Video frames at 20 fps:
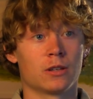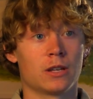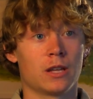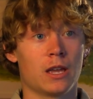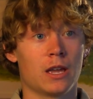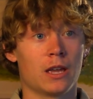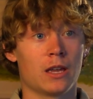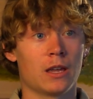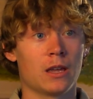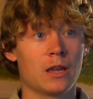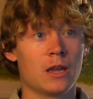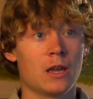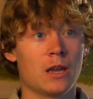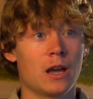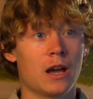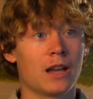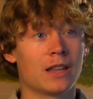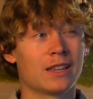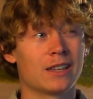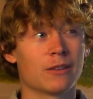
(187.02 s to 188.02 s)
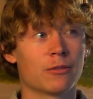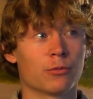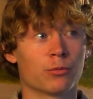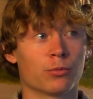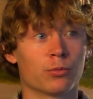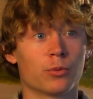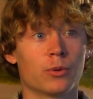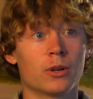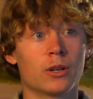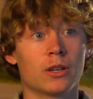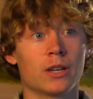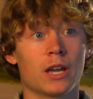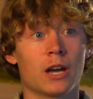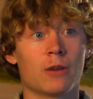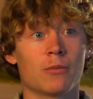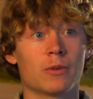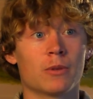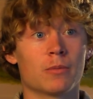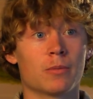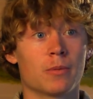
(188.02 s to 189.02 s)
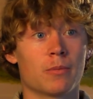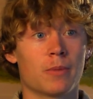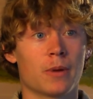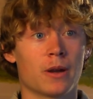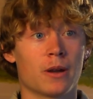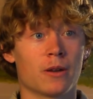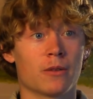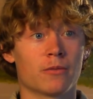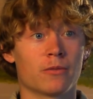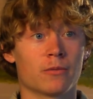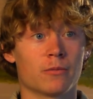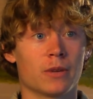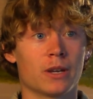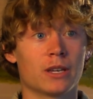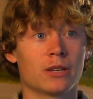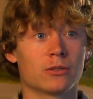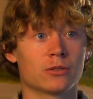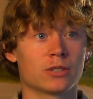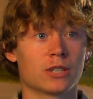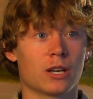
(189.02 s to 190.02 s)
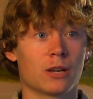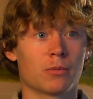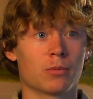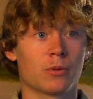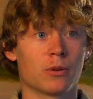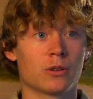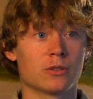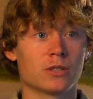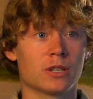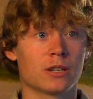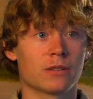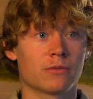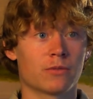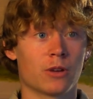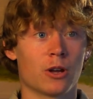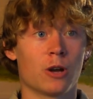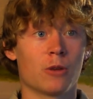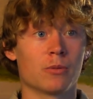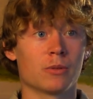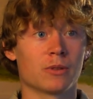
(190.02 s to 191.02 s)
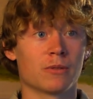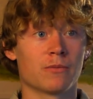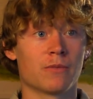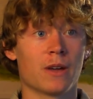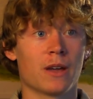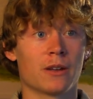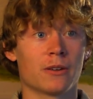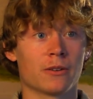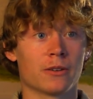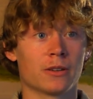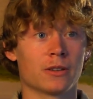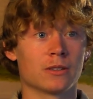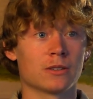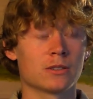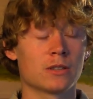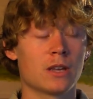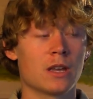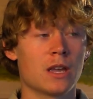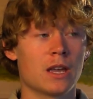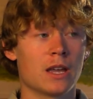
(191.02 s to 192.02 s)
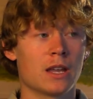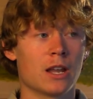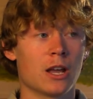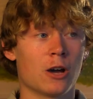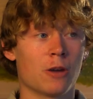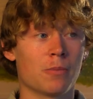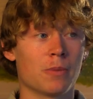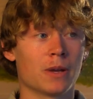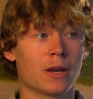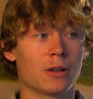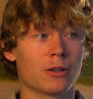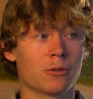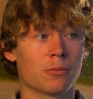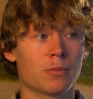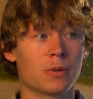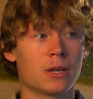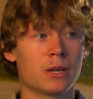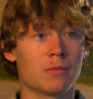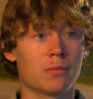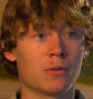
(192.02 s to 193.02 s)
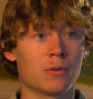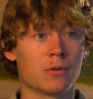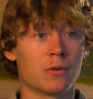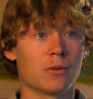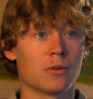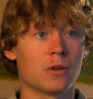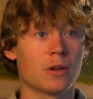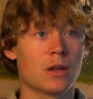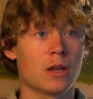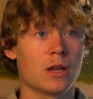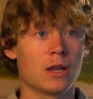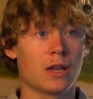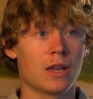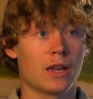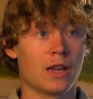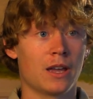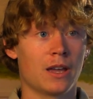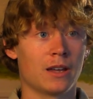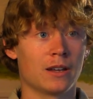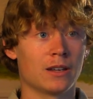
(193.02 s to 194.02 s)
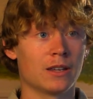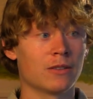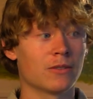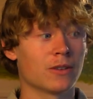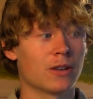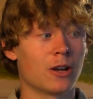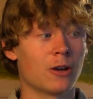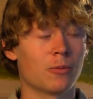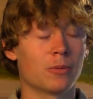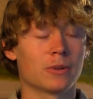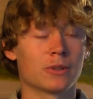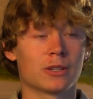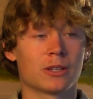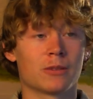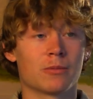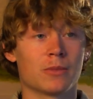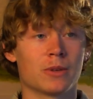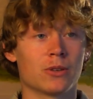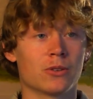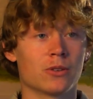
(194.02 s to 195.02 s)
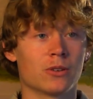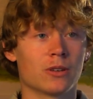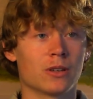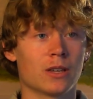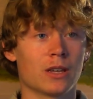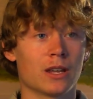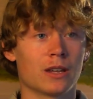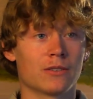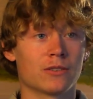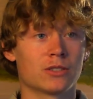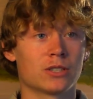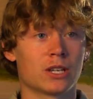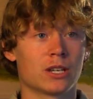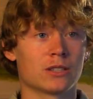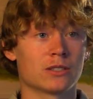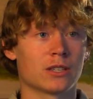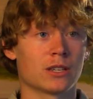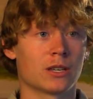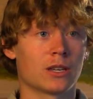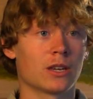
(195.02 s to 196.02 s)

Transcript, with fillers: today. I think it really helped me prepare for my Eagle Scout project for helping the veterans and helping other people and even helping the community every chance I